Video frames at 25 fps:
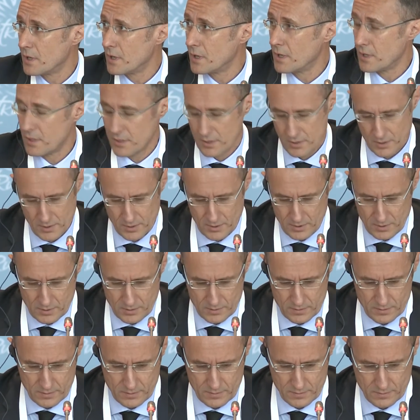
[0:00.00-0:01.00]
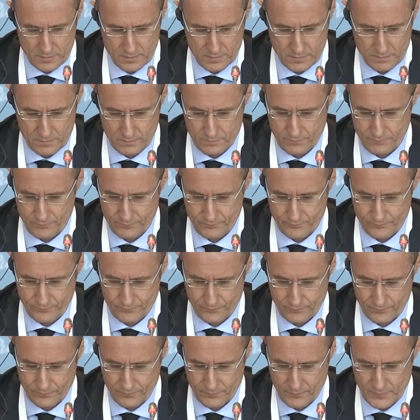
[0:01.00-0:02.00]
I just wanted to quickly
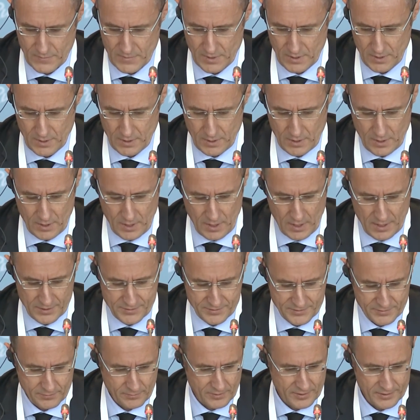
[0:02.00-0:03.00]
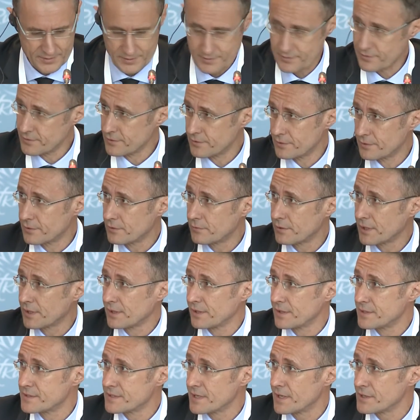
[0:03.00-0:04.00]
touch on this dispute question a little
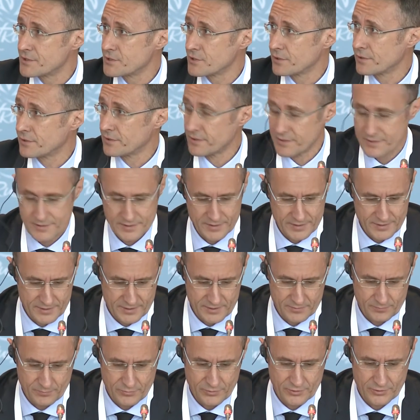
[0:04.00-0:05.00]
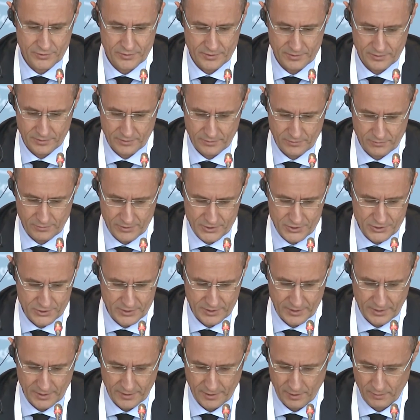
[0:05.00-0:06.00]
bit more and just point out again that this
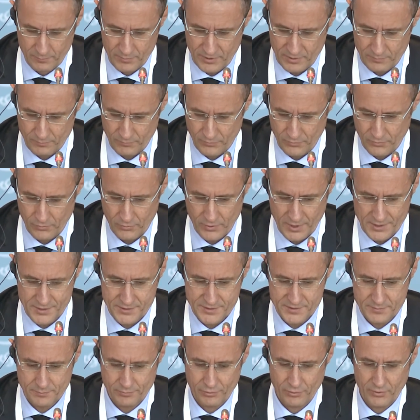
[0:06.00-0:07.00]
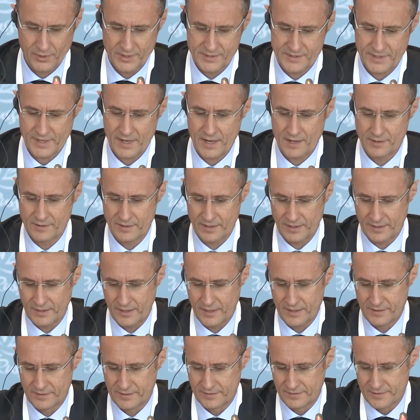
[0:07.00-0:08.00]
is a global phenomenon,
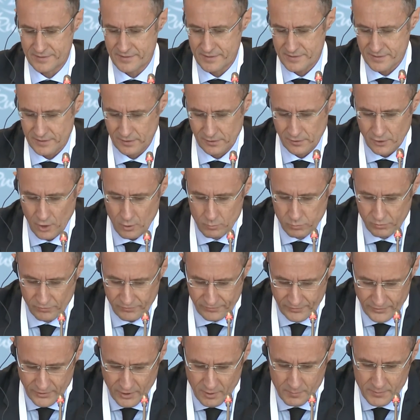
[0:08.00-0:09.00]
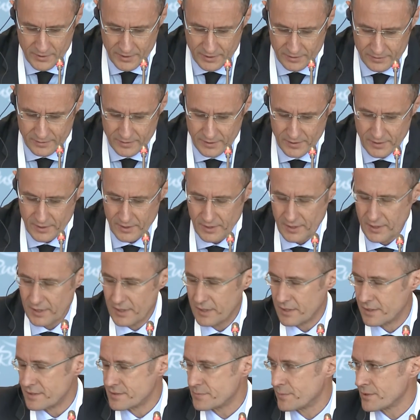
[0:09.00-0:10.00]
especially in relation to
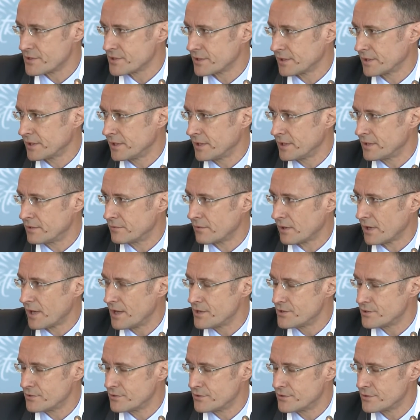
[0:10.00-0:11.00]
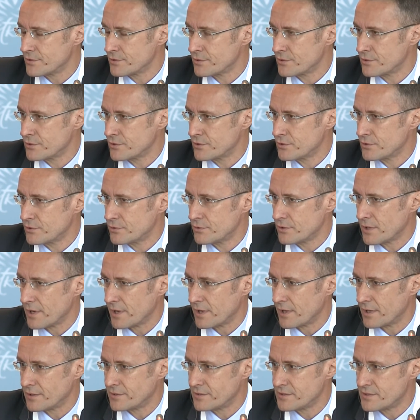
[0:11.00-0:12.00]
disputes under
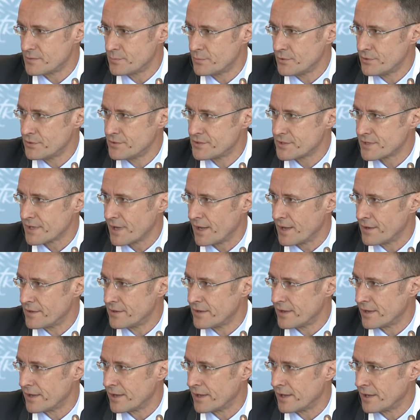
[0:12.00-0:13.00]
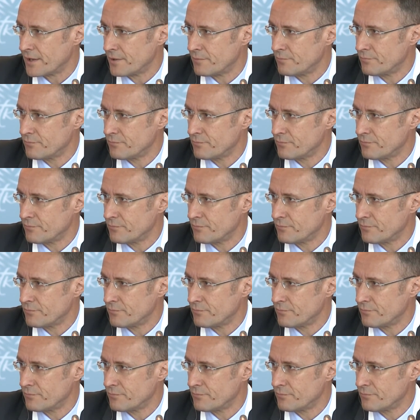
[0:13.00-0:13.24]
bilateral and multilateral treaties.